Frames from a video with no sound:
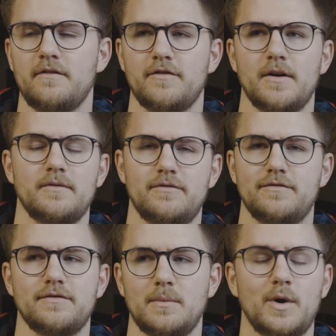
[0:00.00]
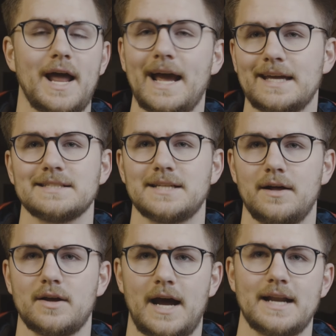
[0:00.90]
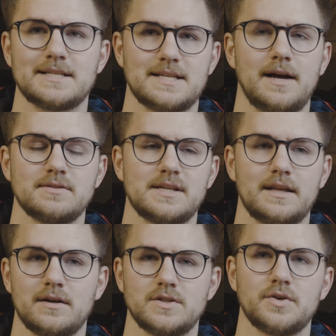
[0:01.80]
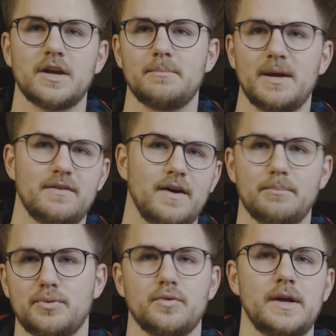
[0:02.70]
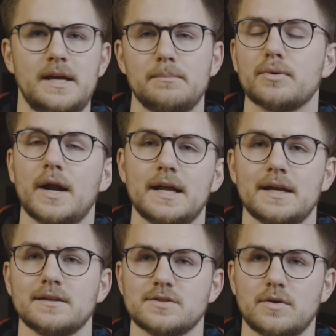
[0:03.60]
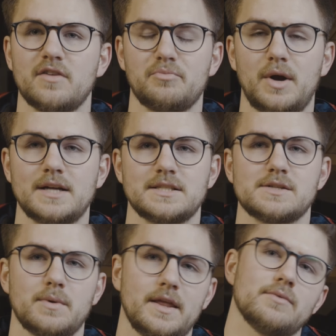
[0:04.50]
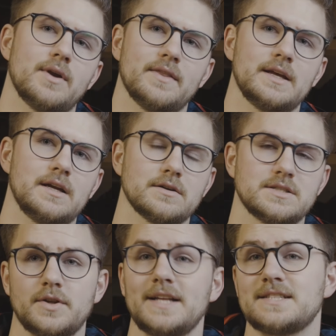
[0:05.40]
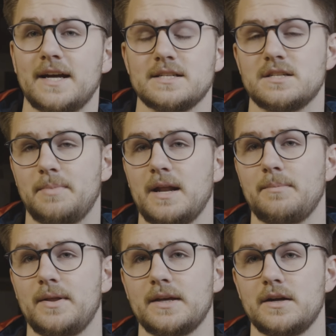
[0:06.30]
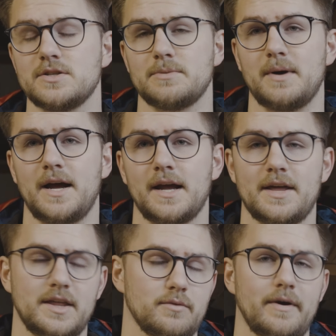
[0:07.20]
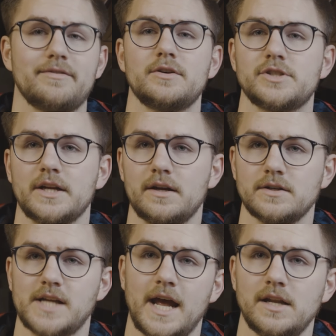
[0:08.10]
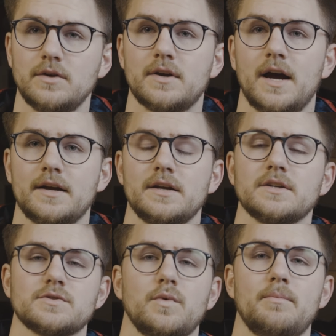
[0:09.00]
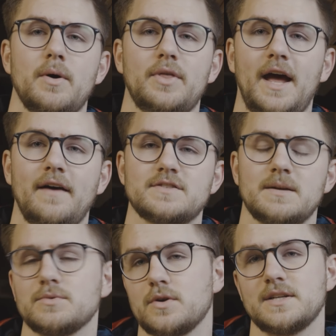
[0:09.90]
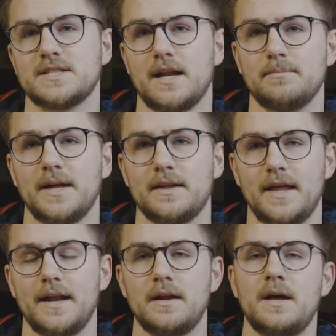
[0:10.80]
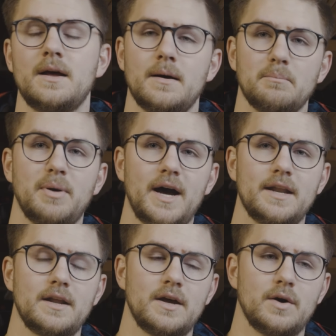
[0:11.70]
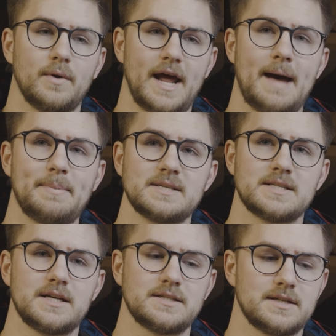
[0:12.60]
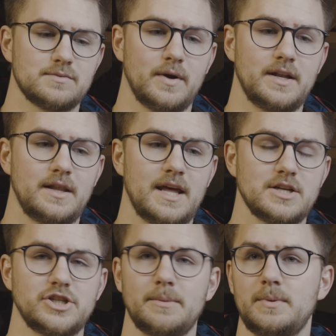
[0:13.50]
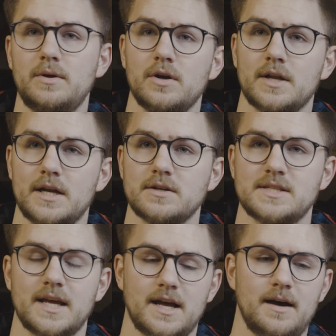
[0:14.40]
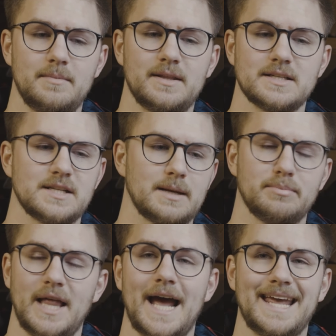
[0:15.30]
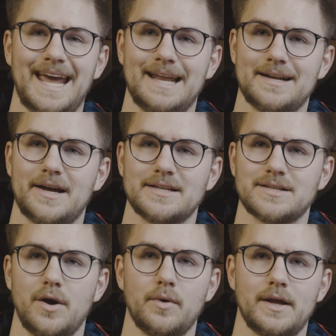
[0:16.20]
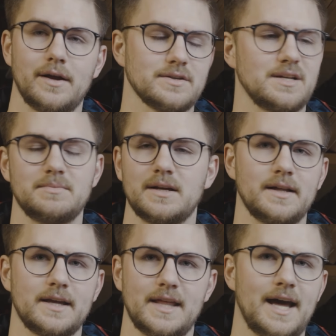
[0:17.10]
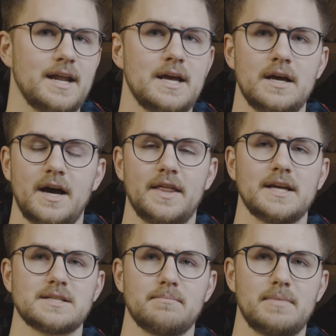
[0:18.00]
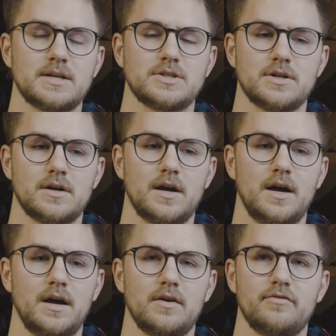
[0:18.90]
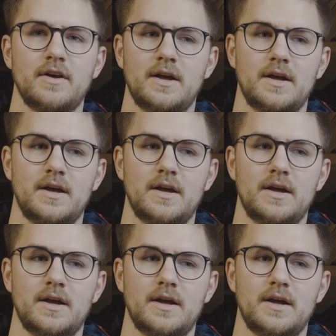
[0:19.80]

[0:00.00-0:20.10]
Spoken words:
from what I can tell kind of sounds like they're doing a bit of a pre-break-in sort of process where they run the gears. So that's nice. Depending upon the gears you're buying, I think Revolution Gears and Yukon Gears will both have some sort of setup like that. But what happens is when they ship you your gears, they come in this like black anodized coating or something like that. I think it's a mixture of